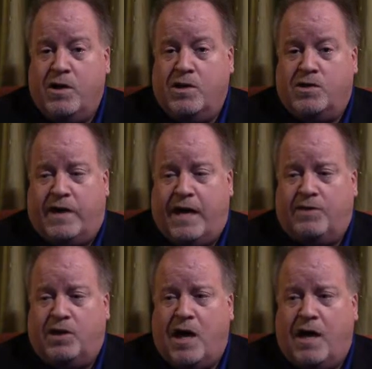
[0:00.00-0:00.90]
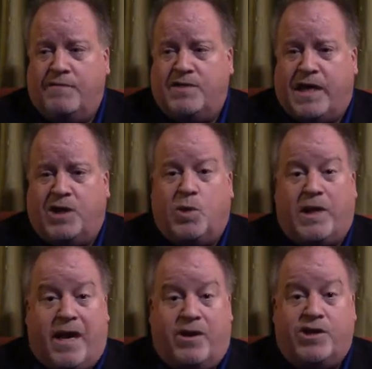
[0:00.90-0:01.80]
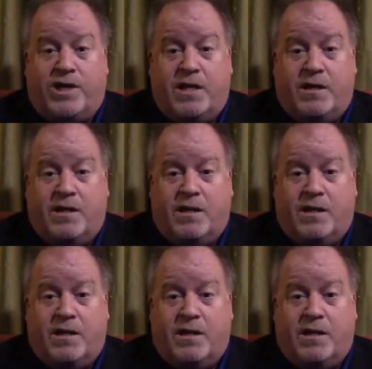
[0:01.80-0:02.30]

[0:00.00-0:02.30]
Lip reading: So they have a lot of sexual energy